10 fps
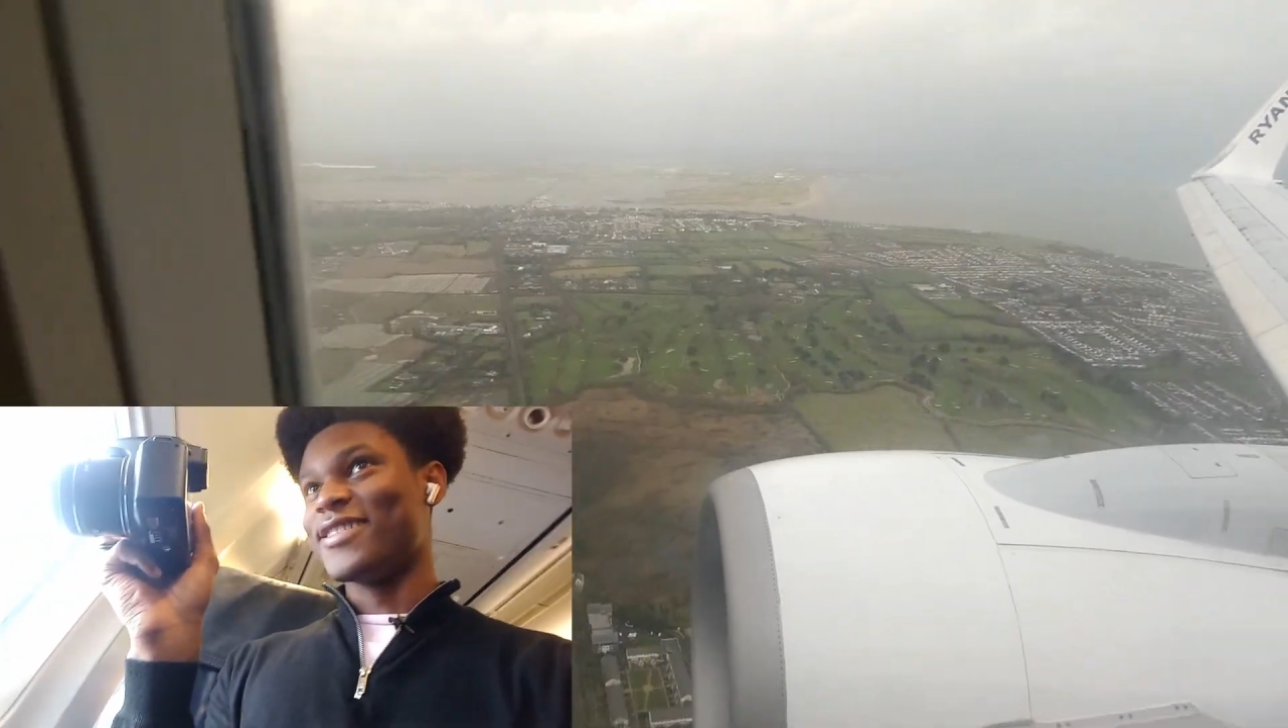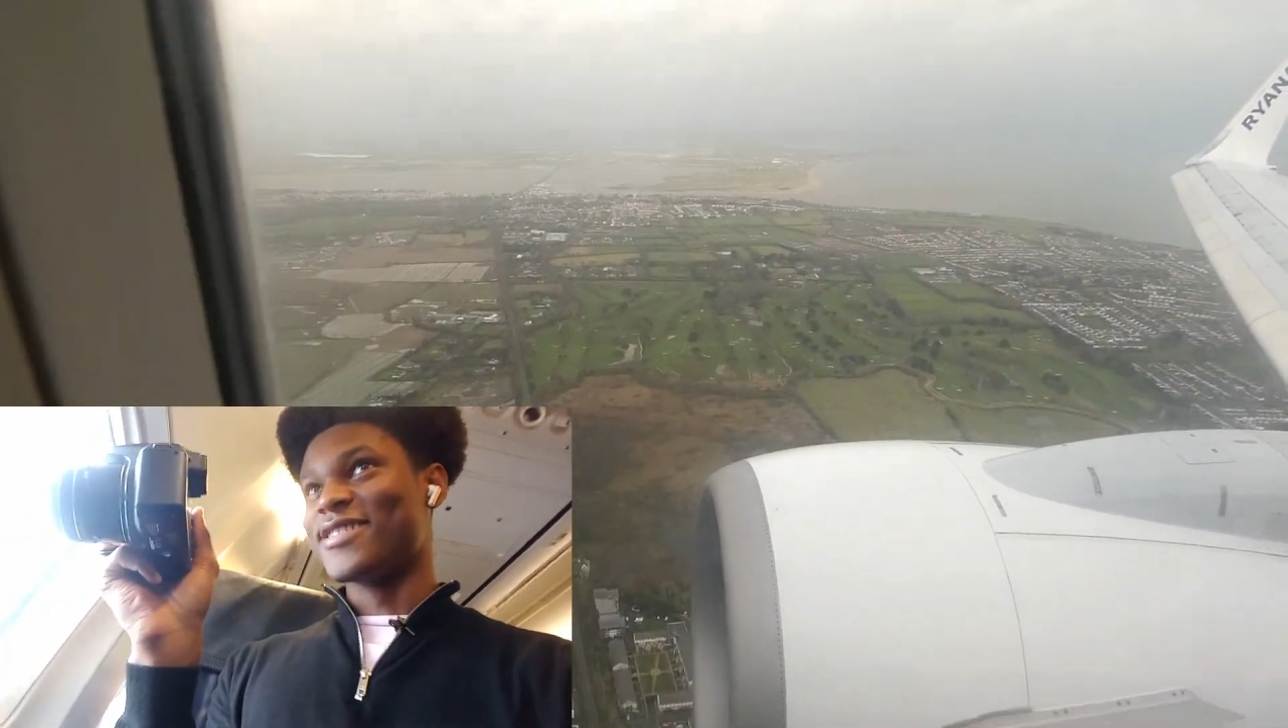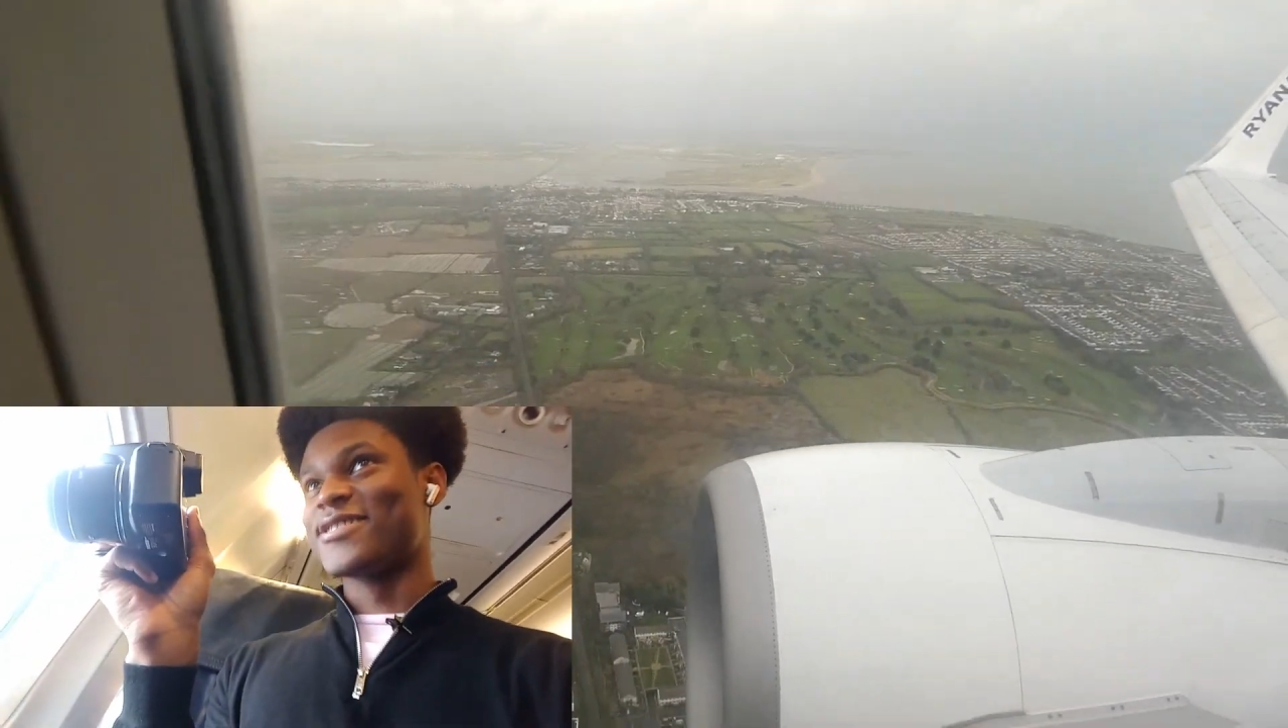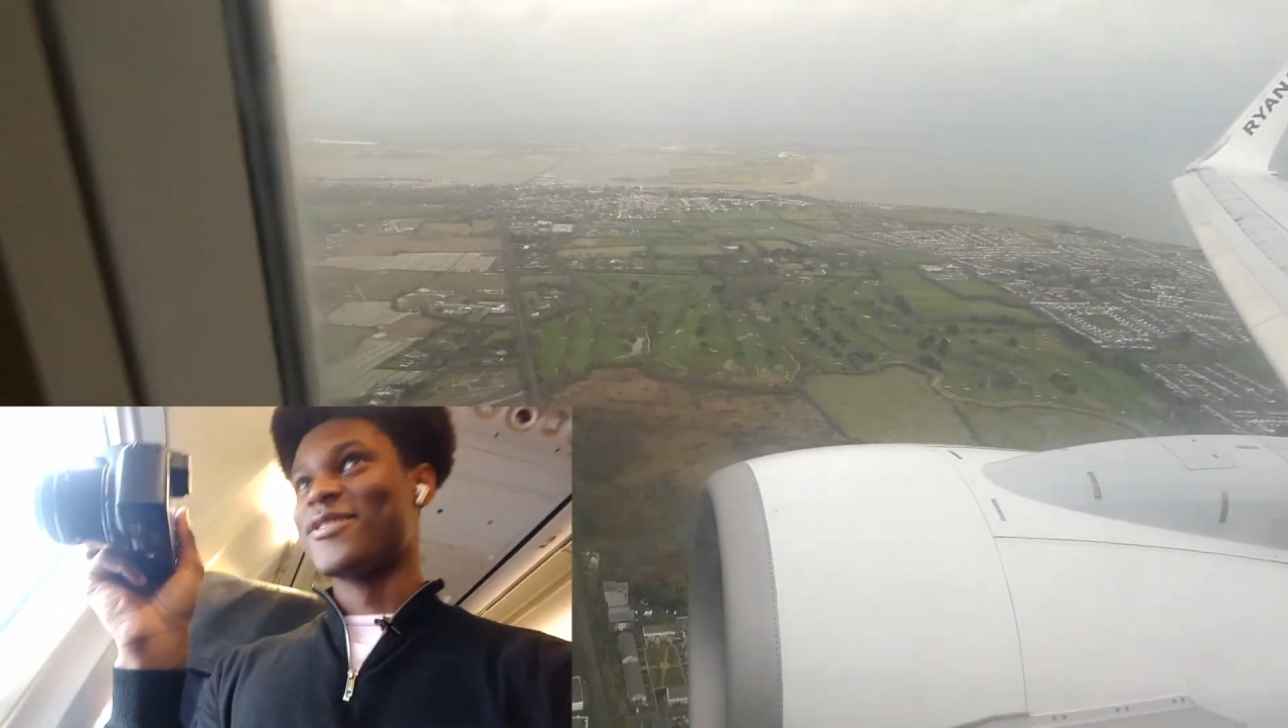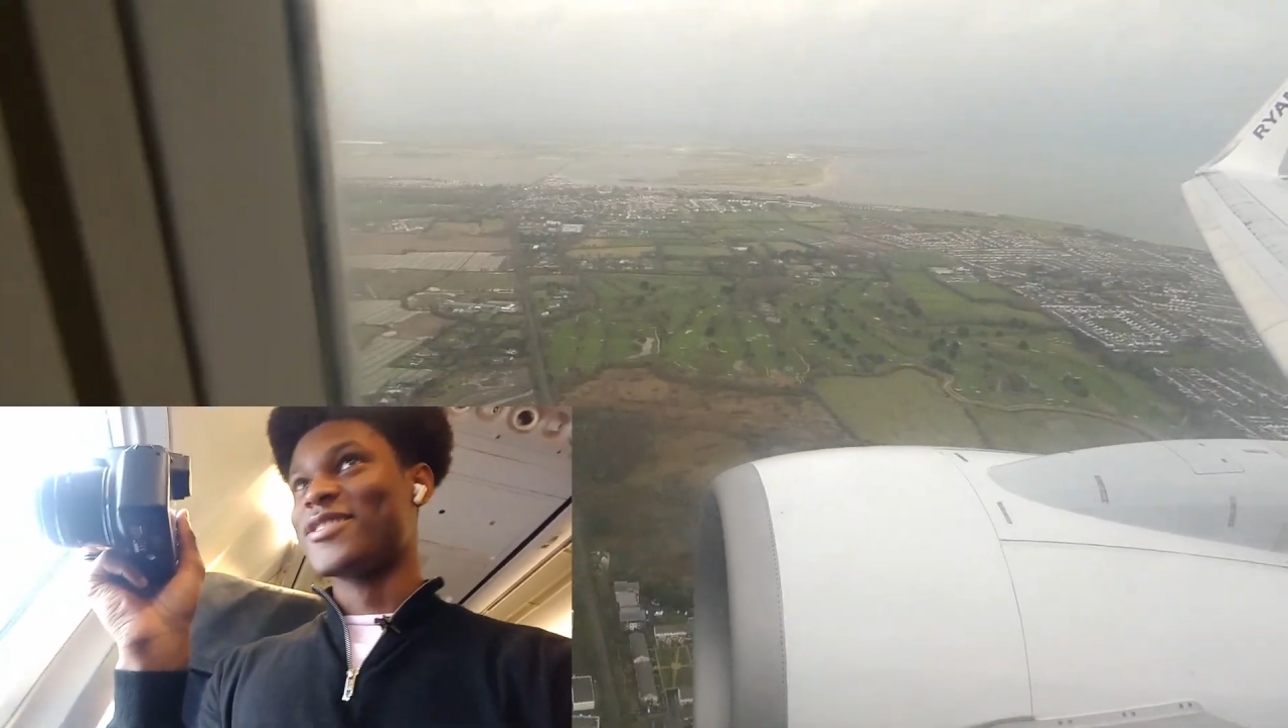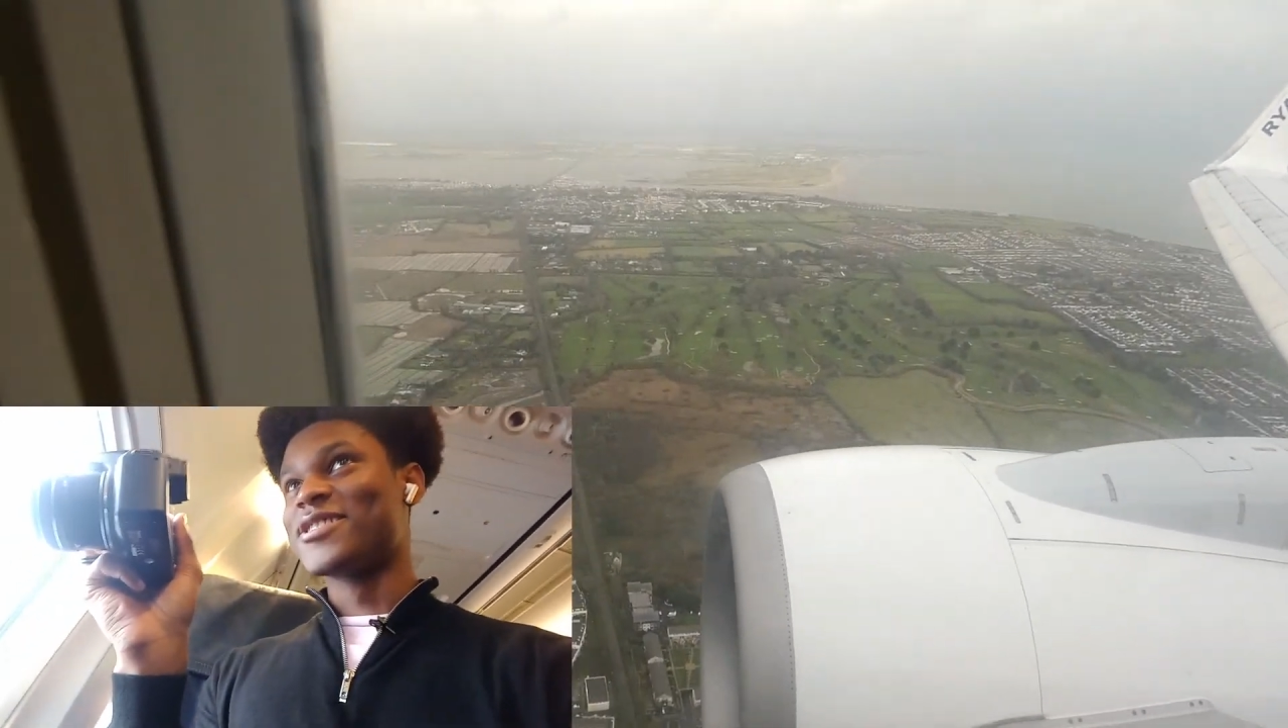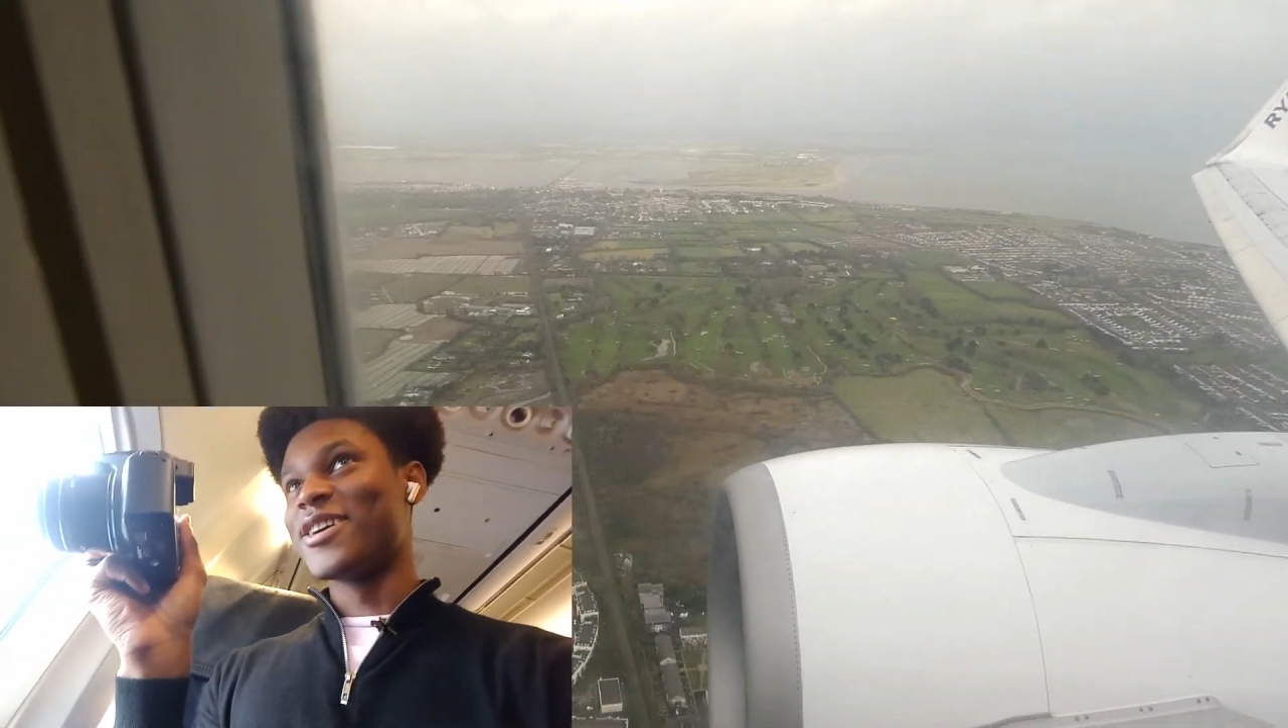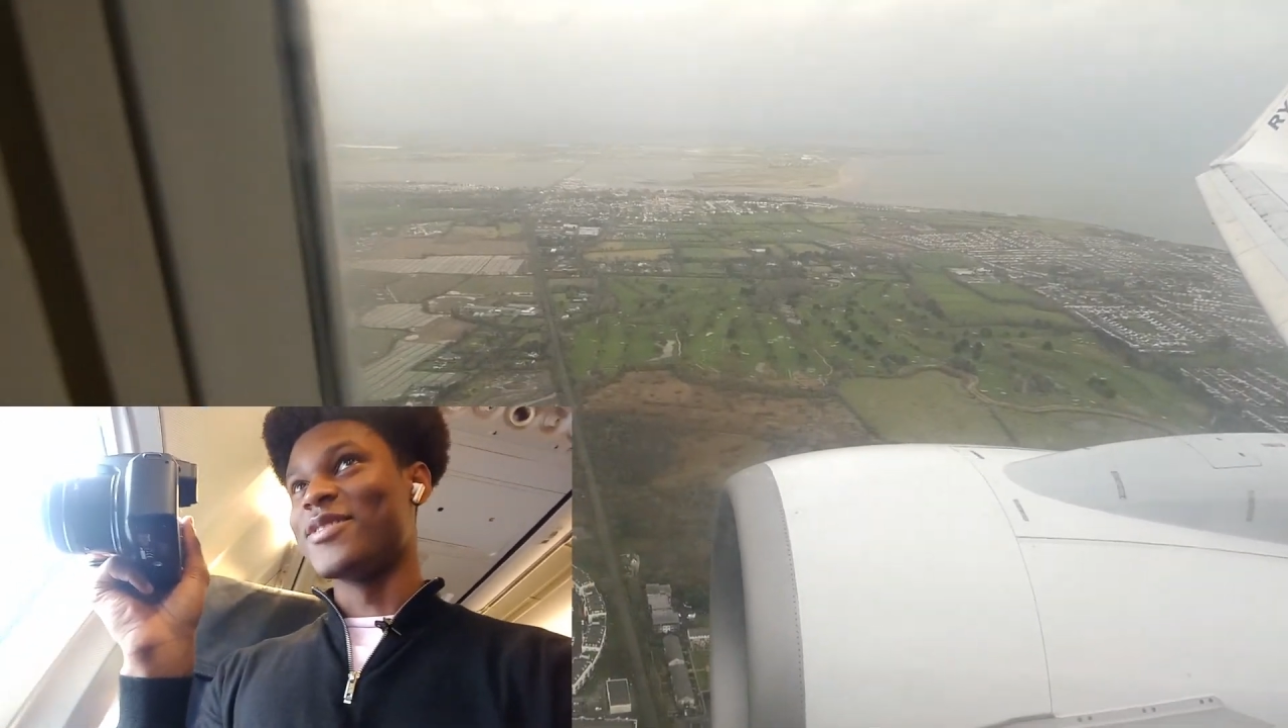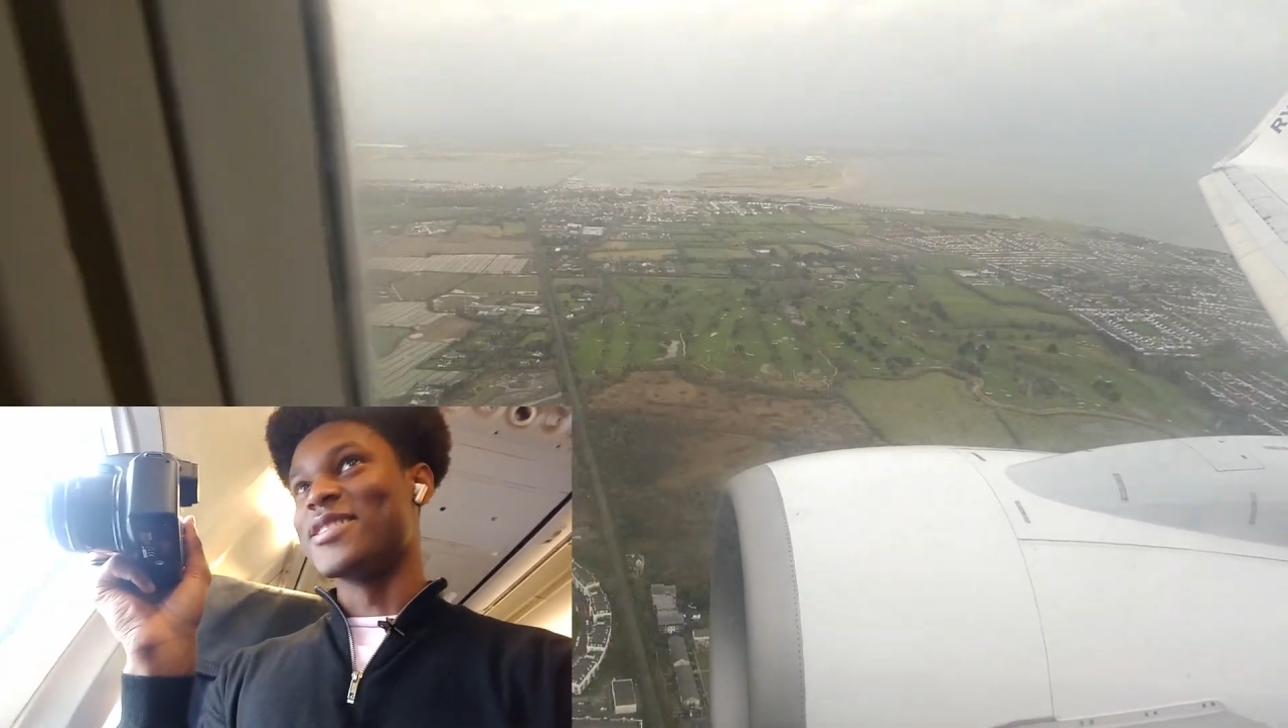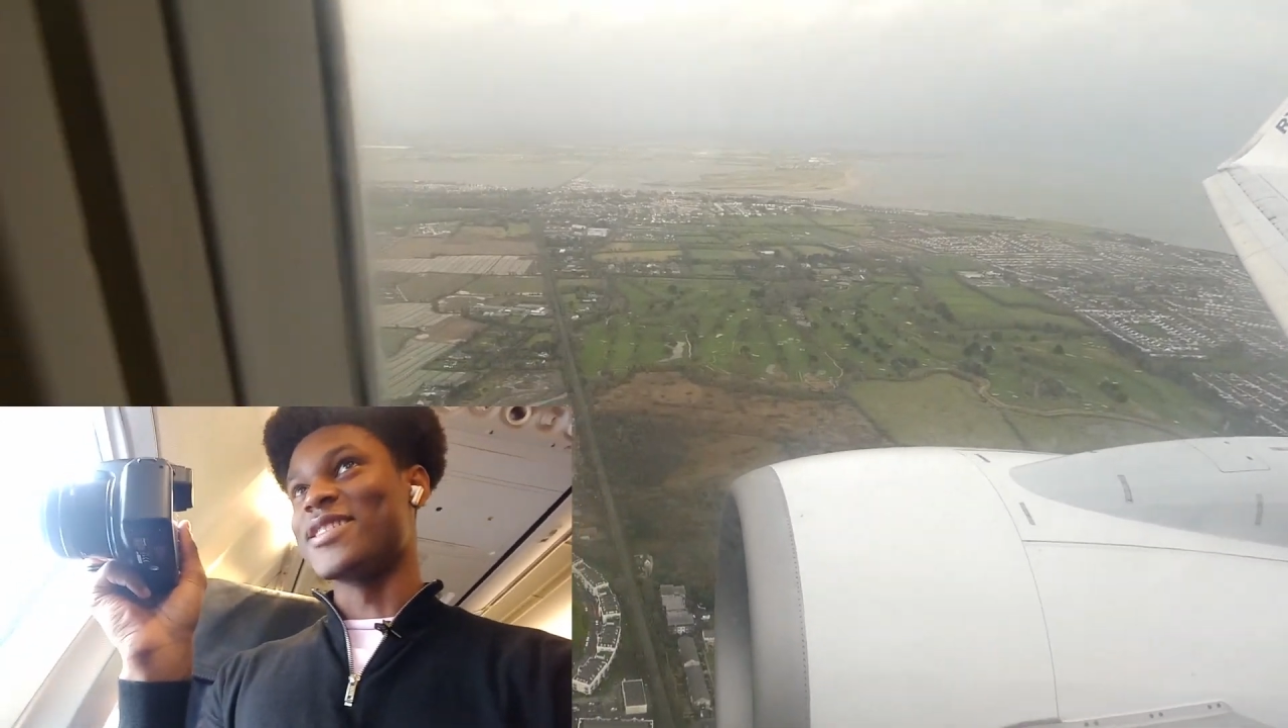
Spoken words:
There's so much turbulence